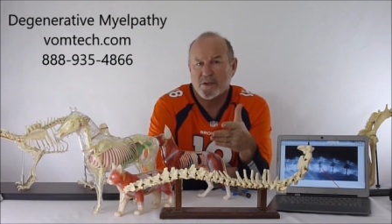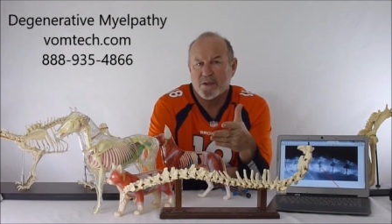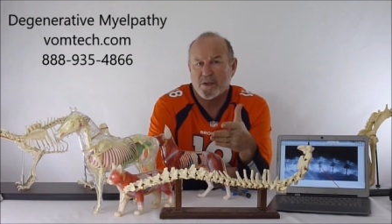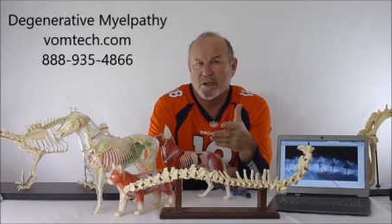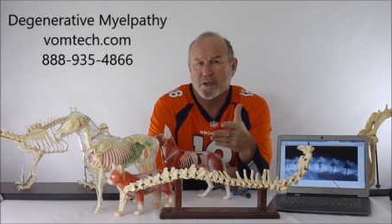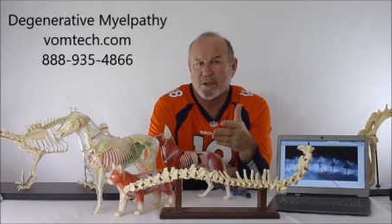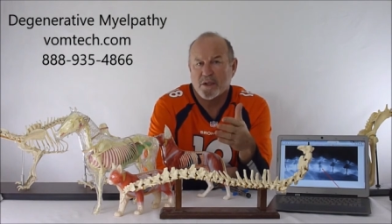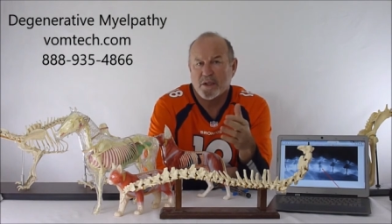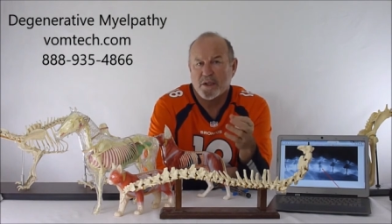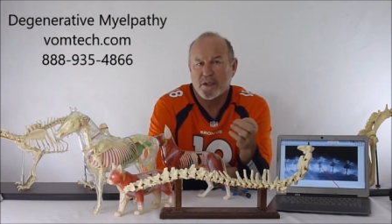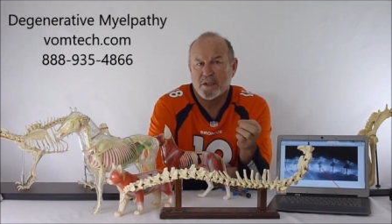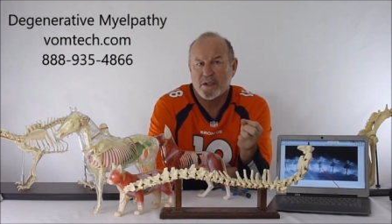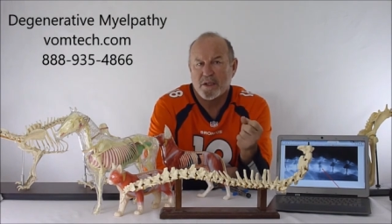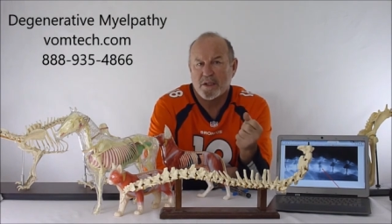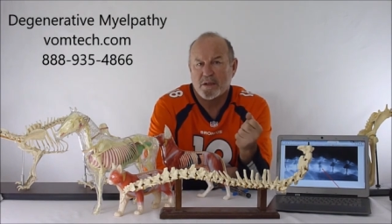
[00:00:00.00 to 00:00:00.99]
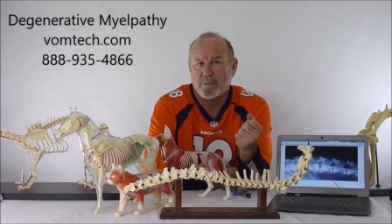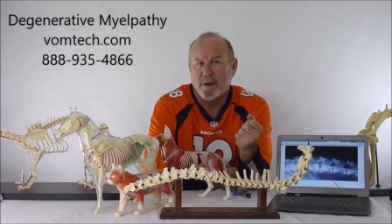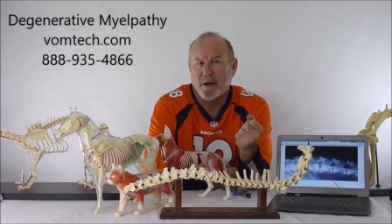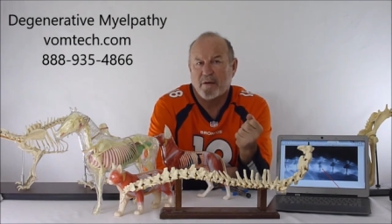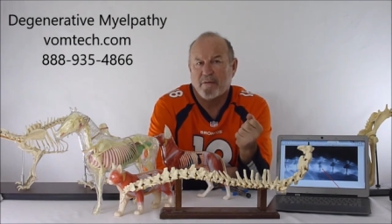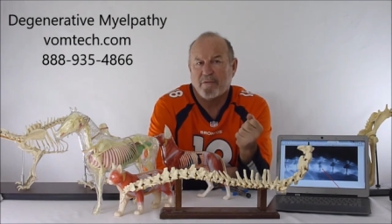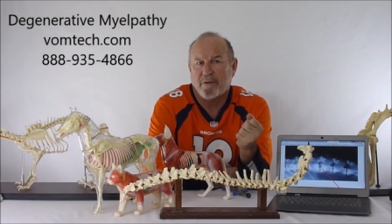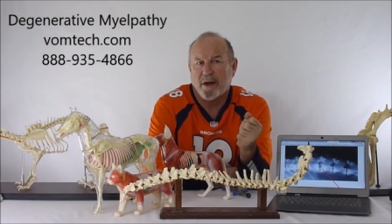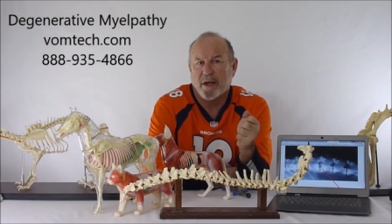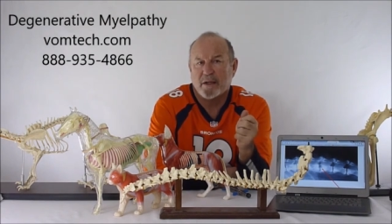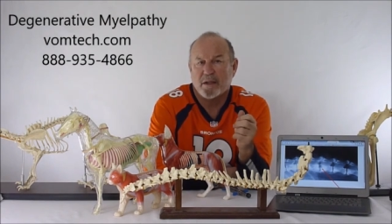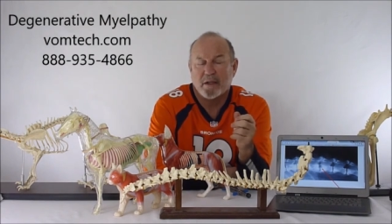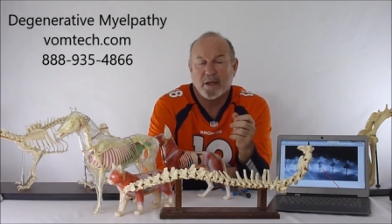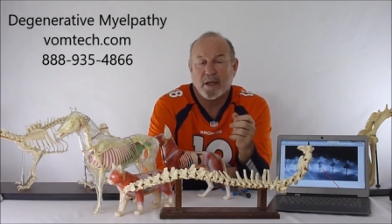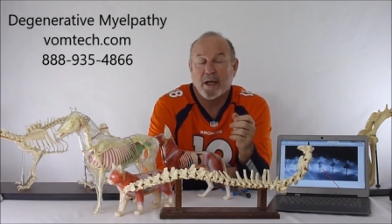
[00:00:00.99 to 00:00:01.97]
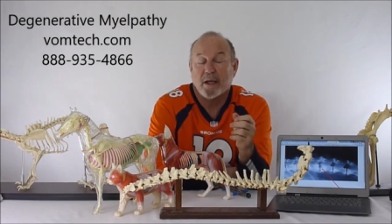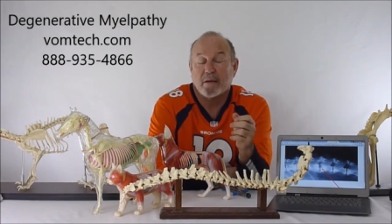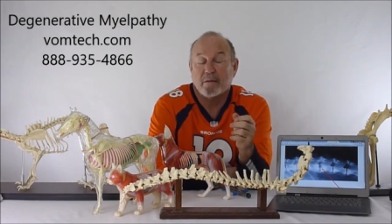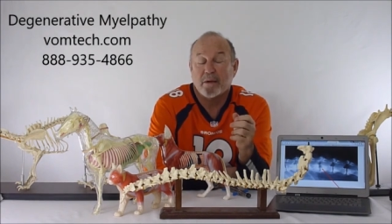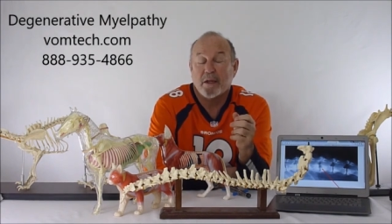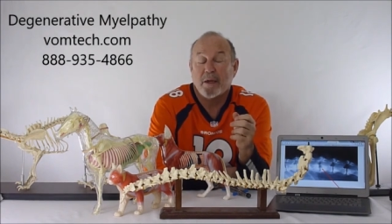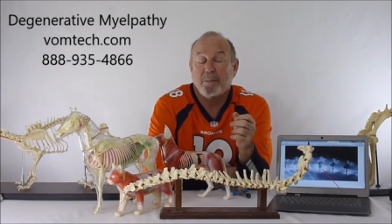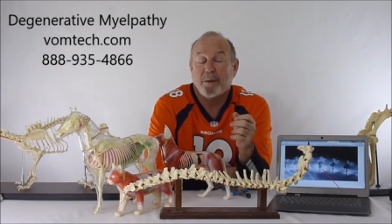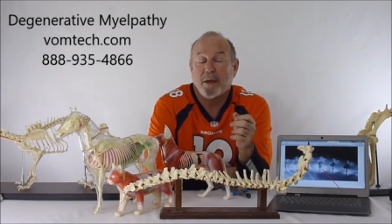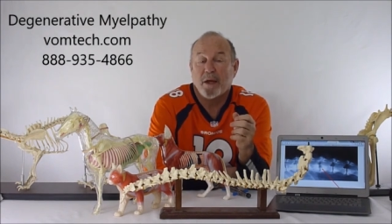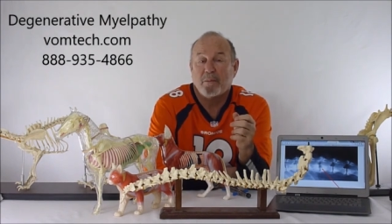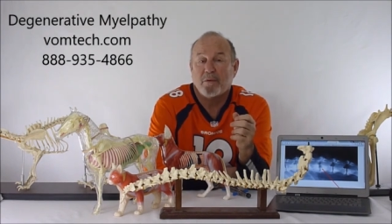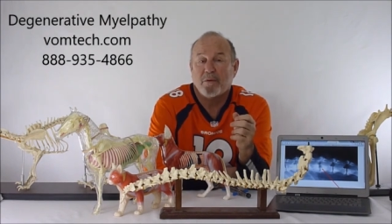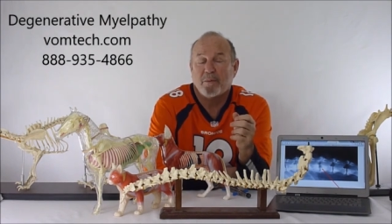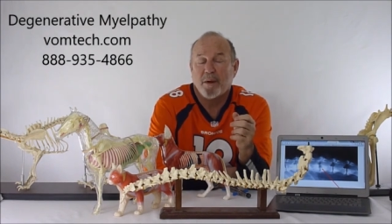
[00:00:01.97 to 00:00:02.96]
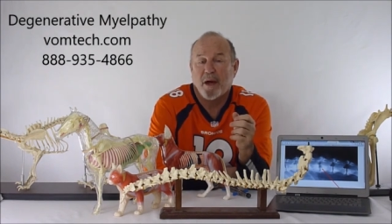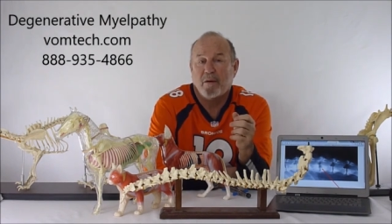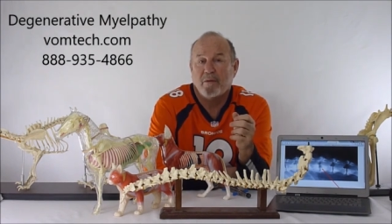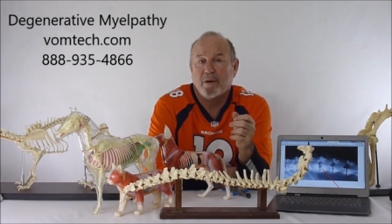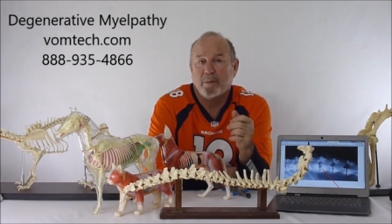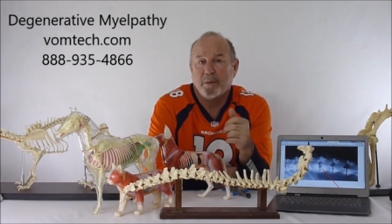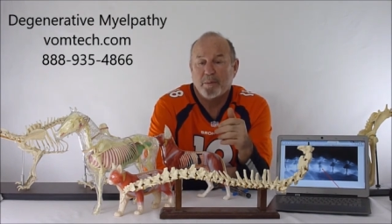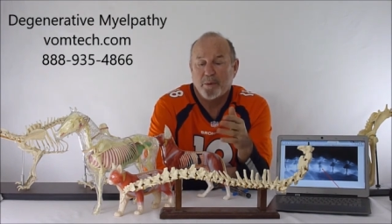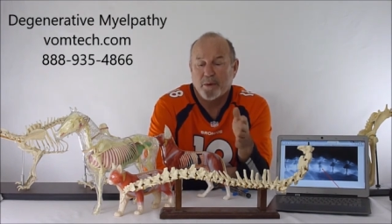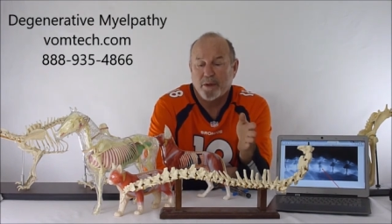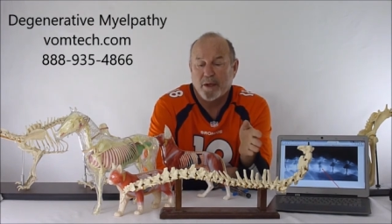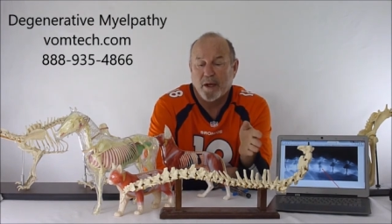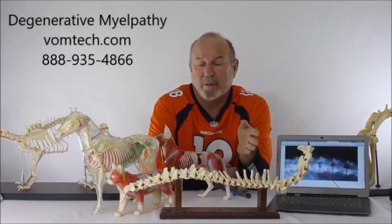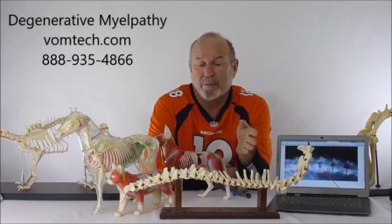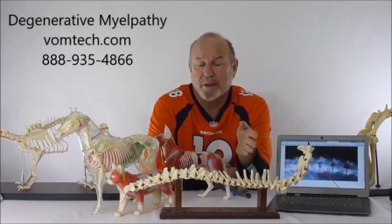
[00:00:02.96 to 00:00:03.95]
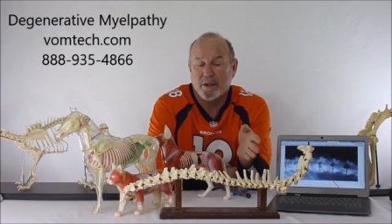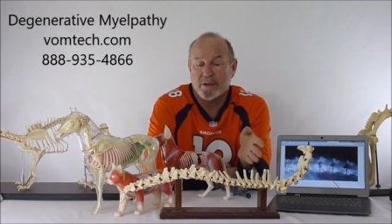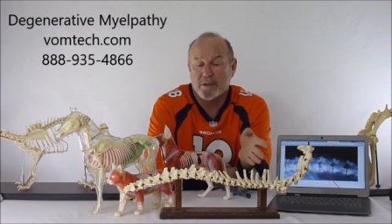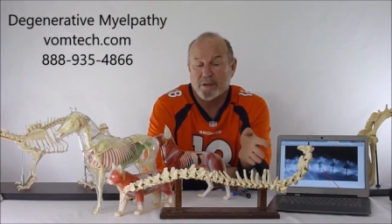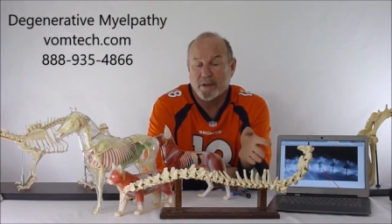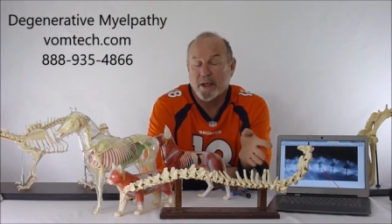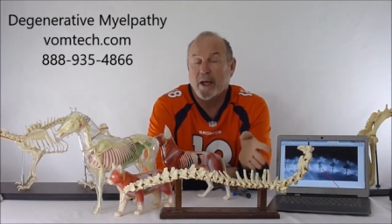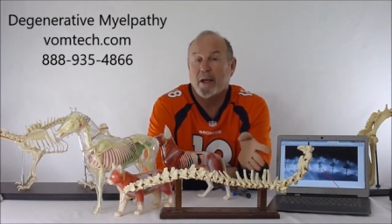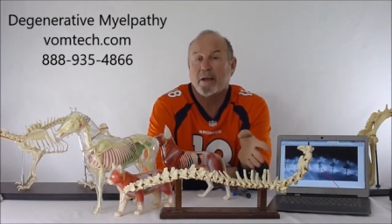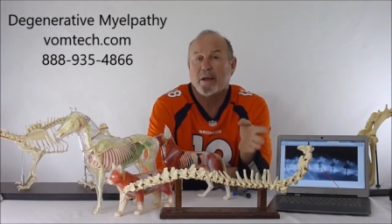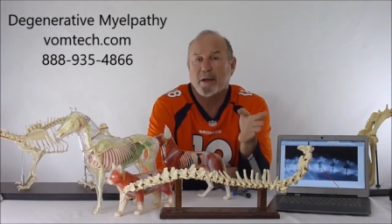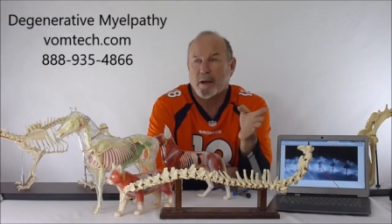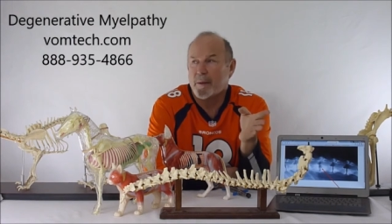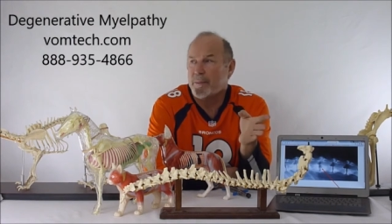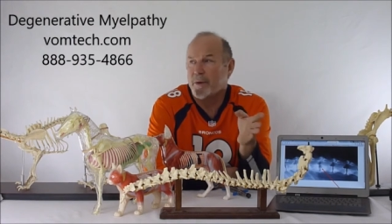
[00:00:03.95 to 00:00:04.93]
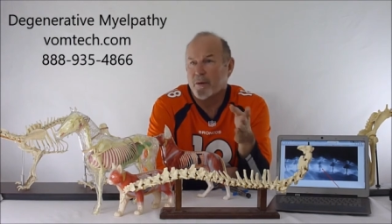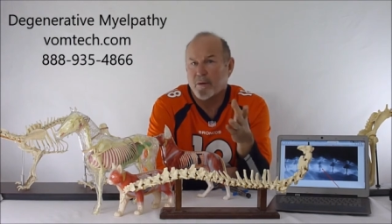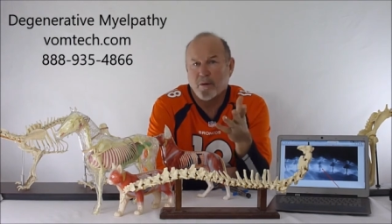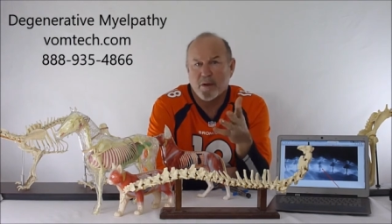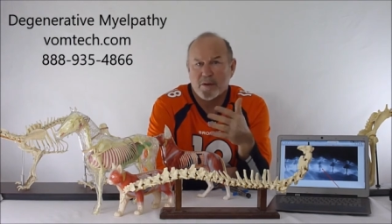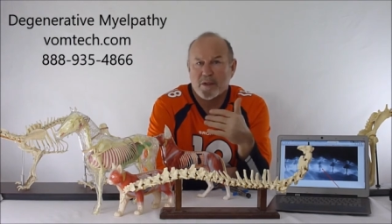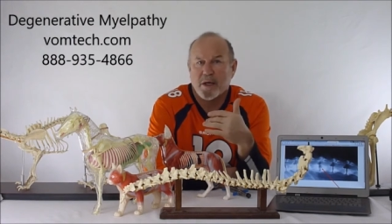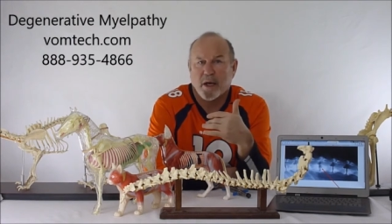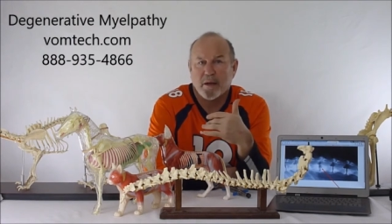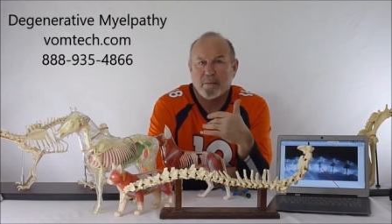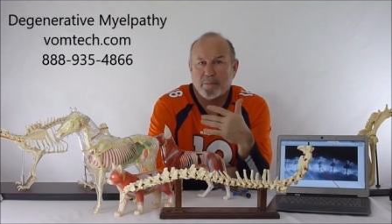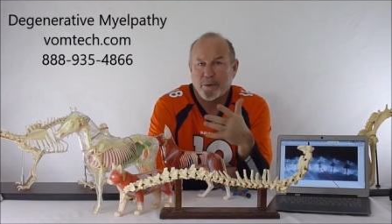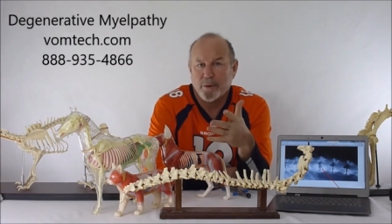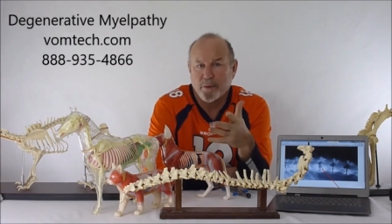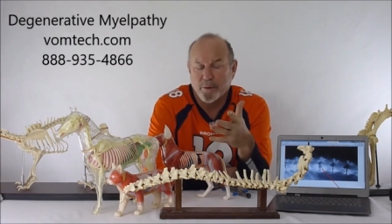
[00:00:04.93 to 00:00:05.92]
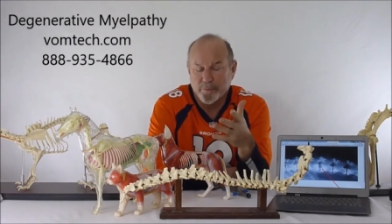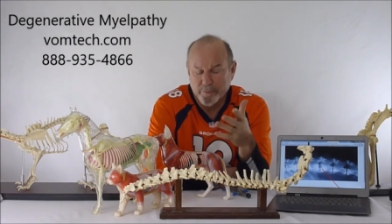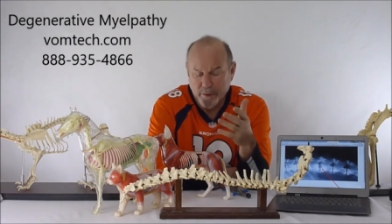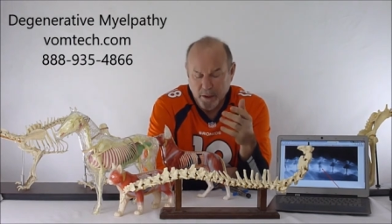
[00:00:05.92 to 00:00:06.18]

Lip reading: essentially, as a matter of fact, and keep the animal from having to be put down because it can't get up and go outside and poo.